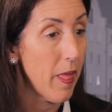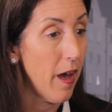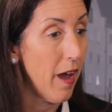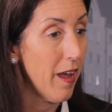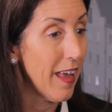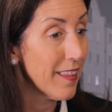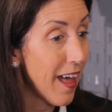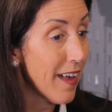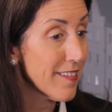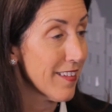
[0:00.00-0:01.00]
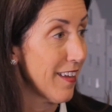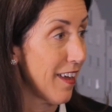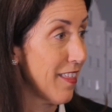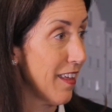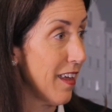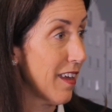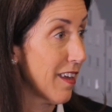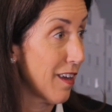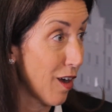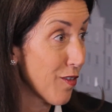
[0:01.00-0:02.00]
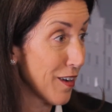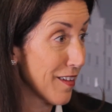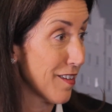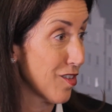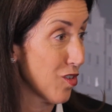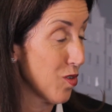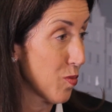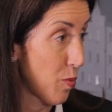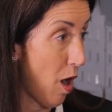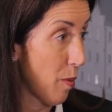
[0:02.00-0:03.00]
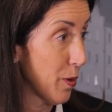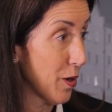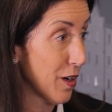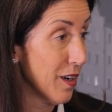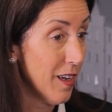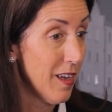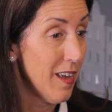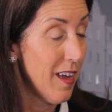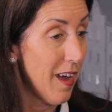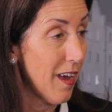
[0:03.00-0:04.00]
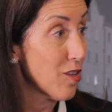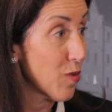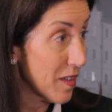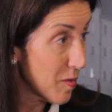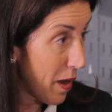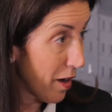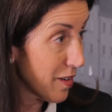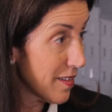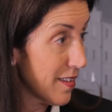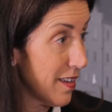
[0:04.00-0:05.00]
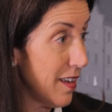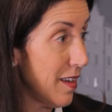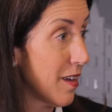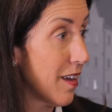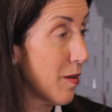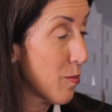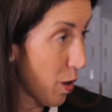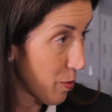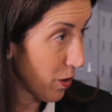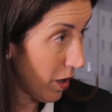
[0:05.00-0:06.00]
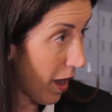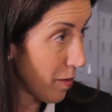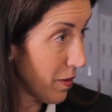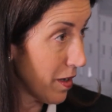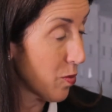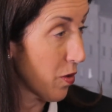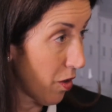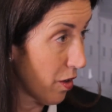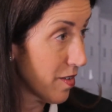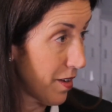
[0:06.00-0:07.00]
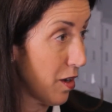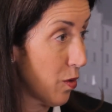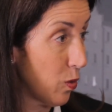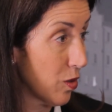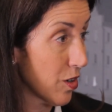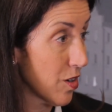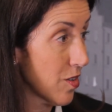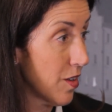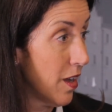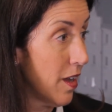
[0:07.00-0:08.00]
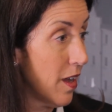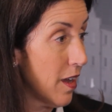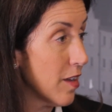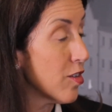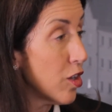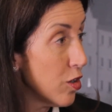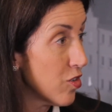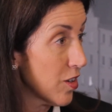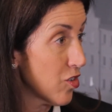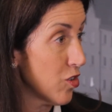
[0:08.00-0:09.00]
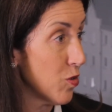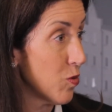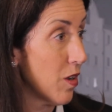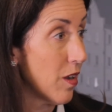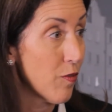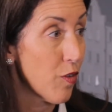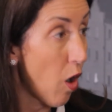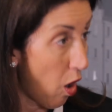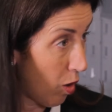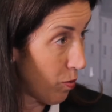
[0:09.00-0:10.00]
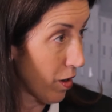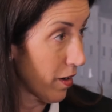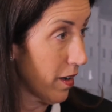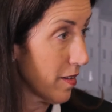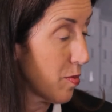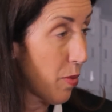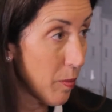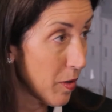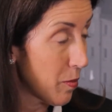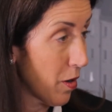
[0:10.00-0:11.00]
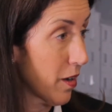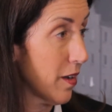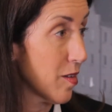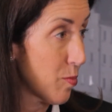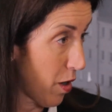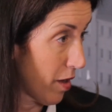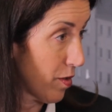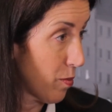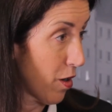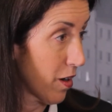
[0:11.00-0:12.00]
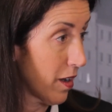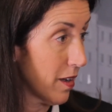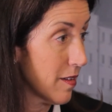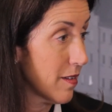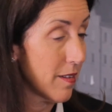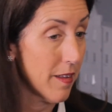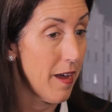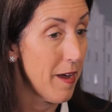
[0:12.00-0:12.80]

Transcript: And lastly, I think governance issues, proper transparency, proper alignment with all stakeholders is a huge issue for all markets, public markets, private markets.